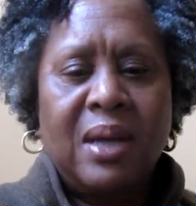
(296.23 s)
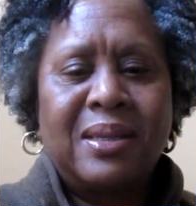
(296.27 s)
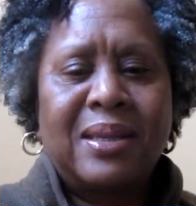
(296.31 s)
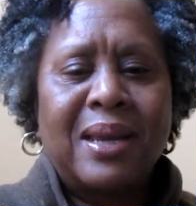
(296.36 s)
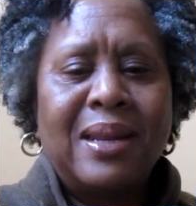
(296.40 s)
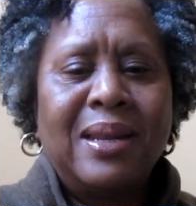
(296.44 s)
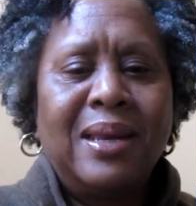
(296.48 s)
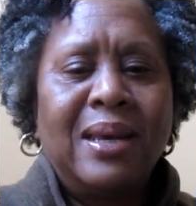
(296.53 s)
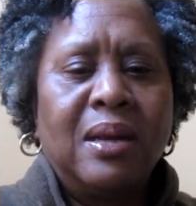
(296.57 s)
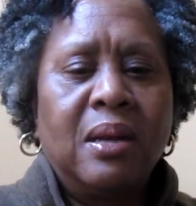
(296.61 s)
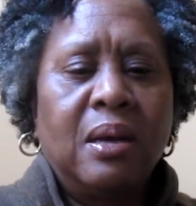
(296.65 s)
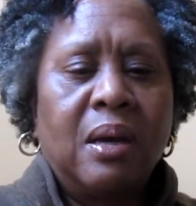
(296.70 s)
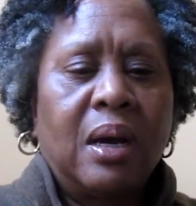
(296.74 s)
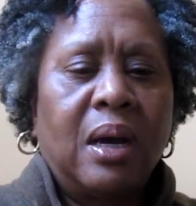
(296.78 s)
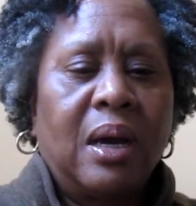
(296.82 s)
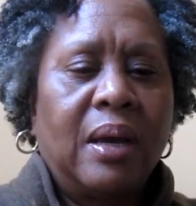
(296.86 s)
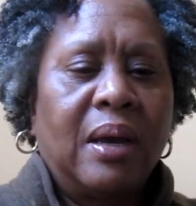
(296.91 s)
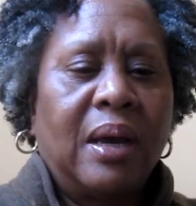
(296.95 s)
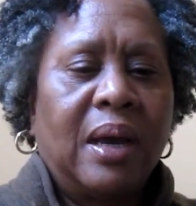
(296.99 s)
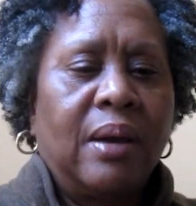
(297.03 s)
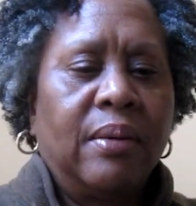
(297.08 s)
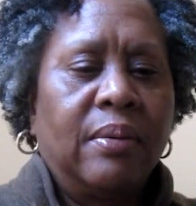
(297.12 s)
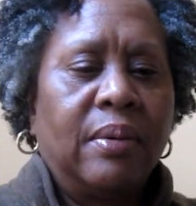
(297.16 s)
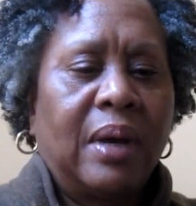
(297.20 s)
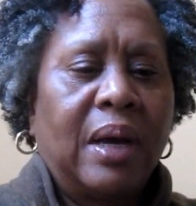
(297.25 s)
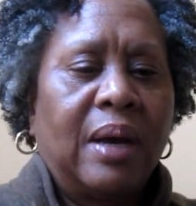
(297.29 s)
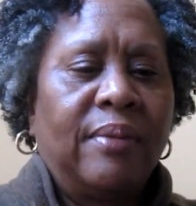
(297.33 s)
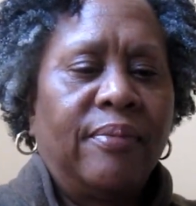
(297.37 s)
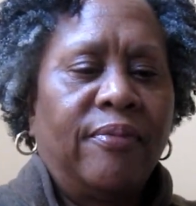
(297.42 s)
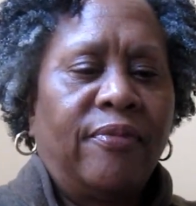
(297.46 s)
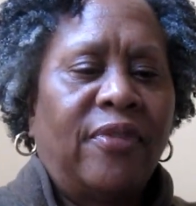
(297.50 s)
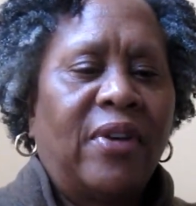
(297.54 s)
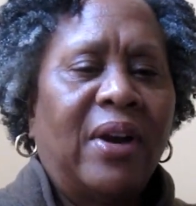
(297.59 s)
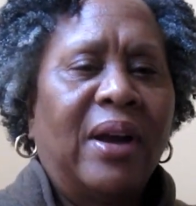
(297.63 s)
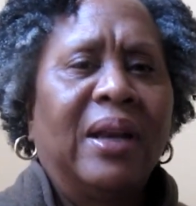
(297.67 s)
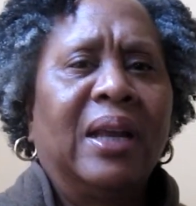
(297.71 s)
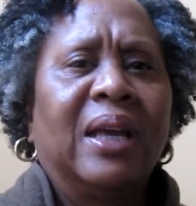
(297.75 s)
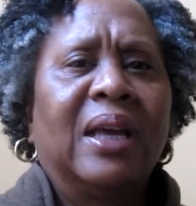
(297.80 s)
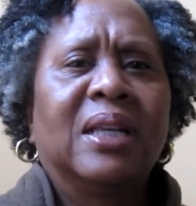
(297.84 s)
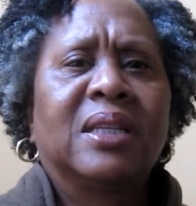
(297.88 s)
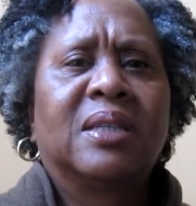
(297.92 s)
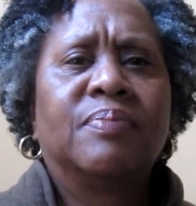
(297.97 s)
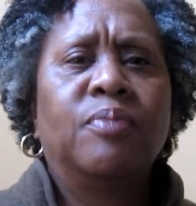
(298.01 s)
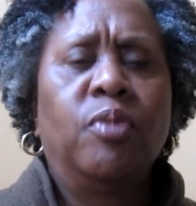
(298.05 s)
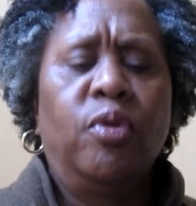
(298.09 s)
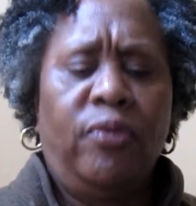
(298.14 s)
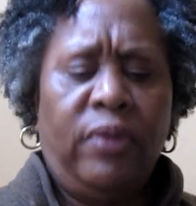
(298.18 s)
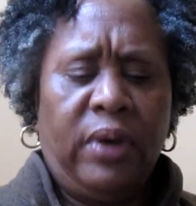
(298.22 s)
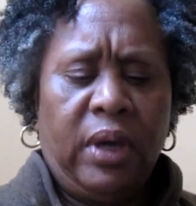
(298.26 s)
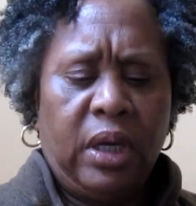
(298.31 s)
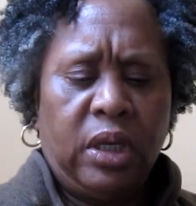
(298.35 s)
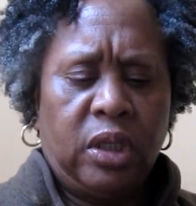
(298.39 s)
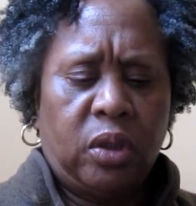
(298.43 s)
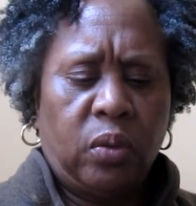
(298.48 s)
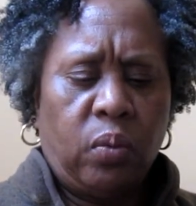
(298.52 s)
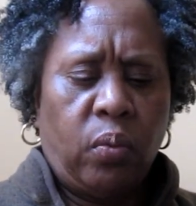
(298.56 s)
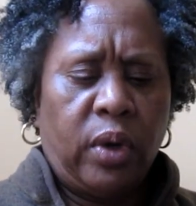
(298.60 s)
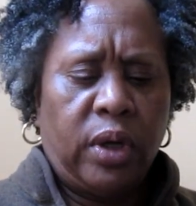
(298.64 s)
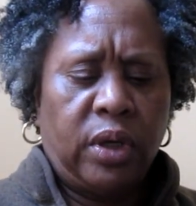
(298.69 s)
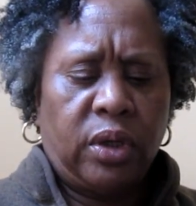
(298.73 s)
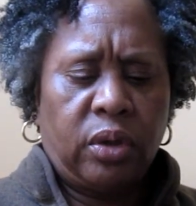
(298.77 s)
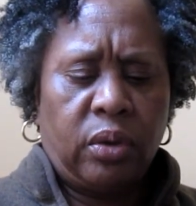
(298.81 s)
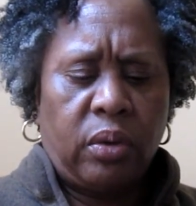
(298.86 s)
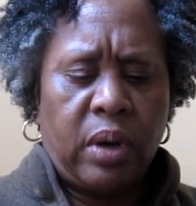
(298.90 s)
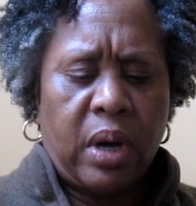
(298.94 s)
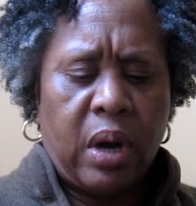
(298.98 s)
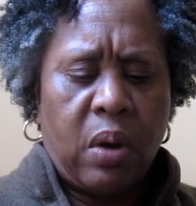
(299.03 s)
I was finding it's moving into winter,